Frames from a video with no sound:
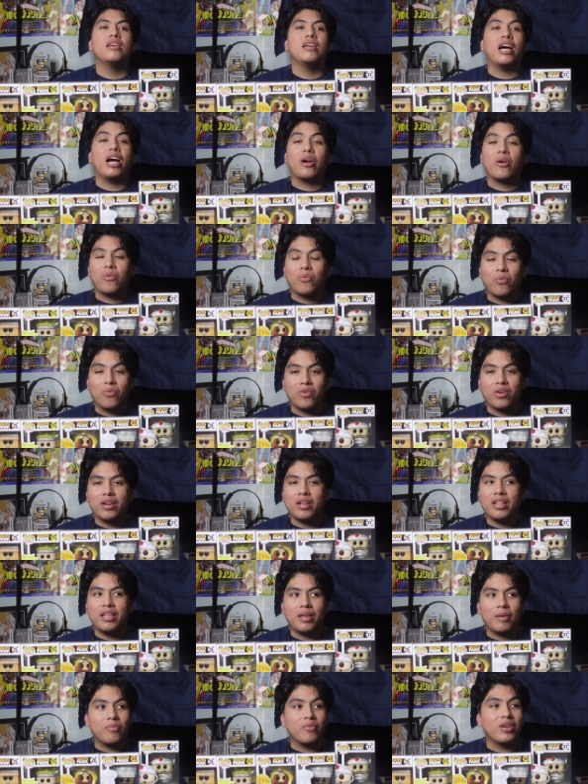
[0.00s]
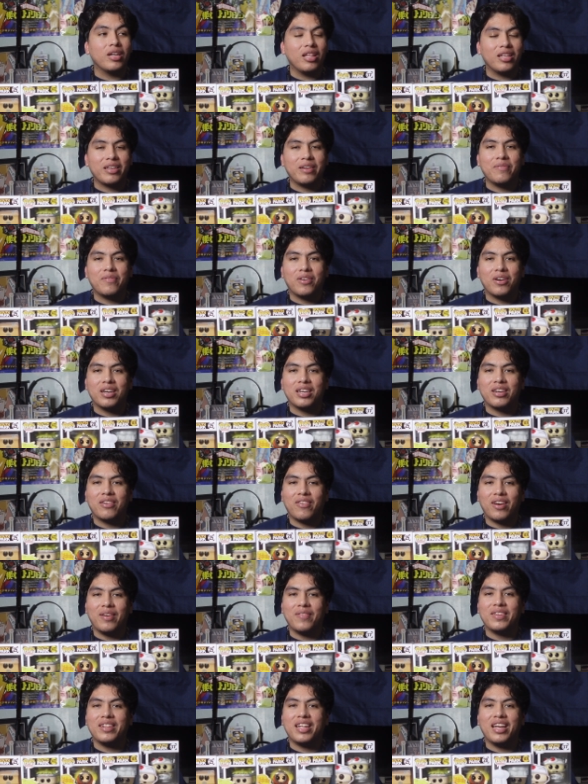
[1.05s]
I really, I'm really looking forward to
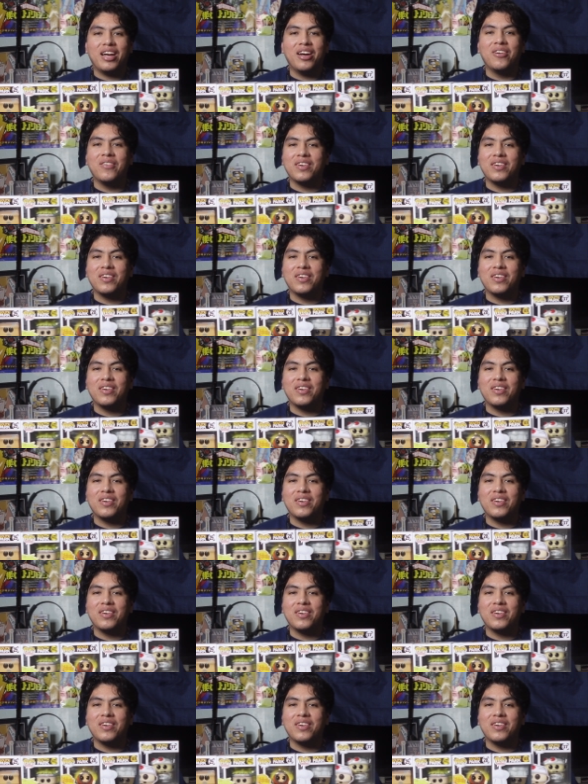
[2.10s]
grabbing that